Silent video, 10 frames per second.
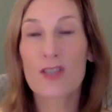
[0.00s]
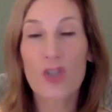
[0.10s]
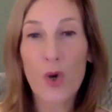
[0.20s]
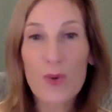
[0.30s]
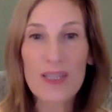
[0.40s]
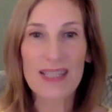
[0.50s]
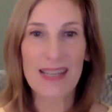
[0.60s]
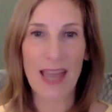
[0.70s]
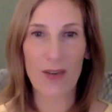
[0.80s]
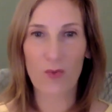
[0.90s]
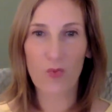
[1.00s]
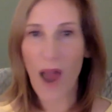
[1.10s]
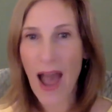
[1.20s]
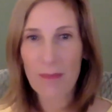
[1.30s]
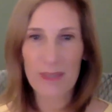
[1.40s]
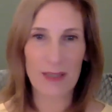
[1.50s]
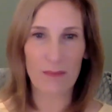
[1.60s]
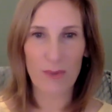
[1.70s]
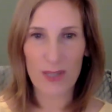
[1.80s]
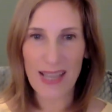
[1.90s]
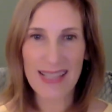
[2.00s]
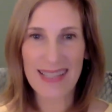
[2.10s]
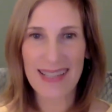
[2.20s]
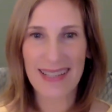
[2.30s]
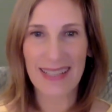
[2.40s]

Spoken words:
chosen and wrapped and presented.